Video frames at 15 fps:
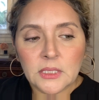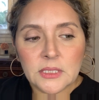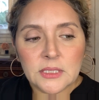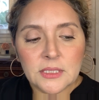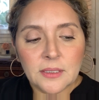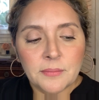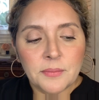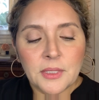
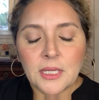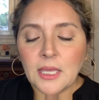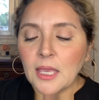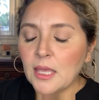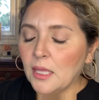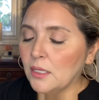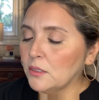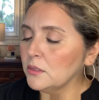Something
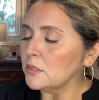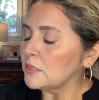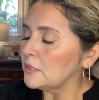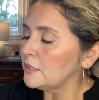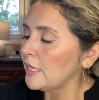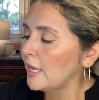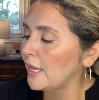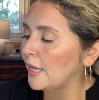else
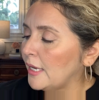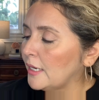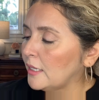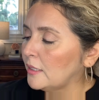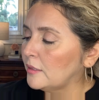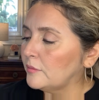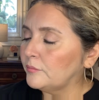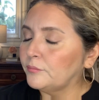that
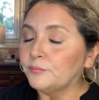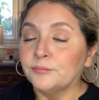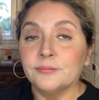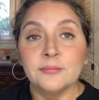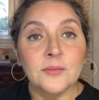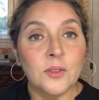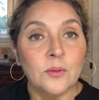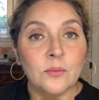
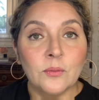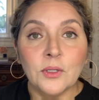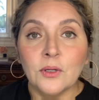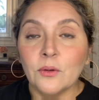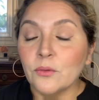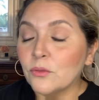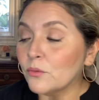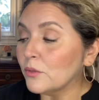we
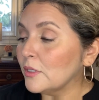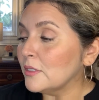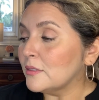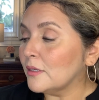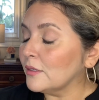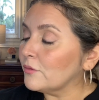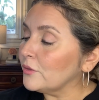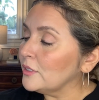go through these
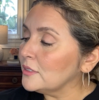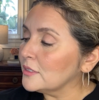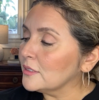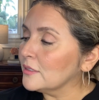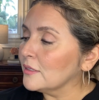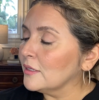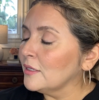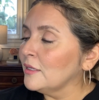like crazy.
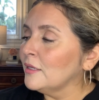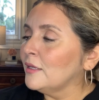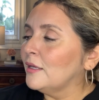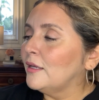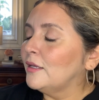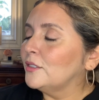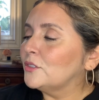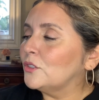
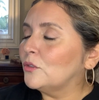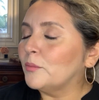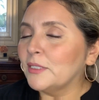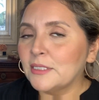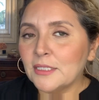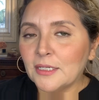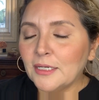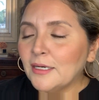So my
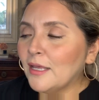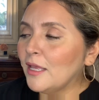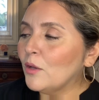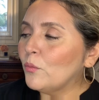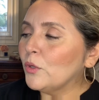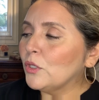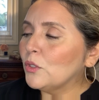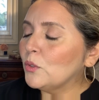son and I,
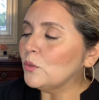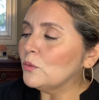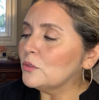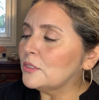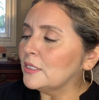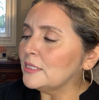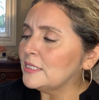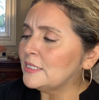we use
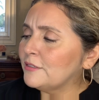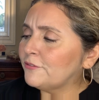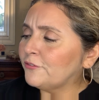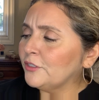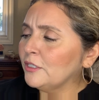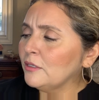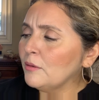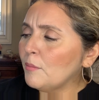the
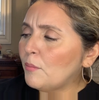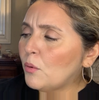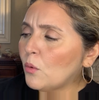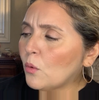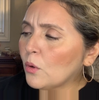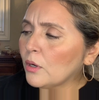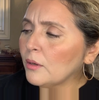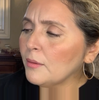different pore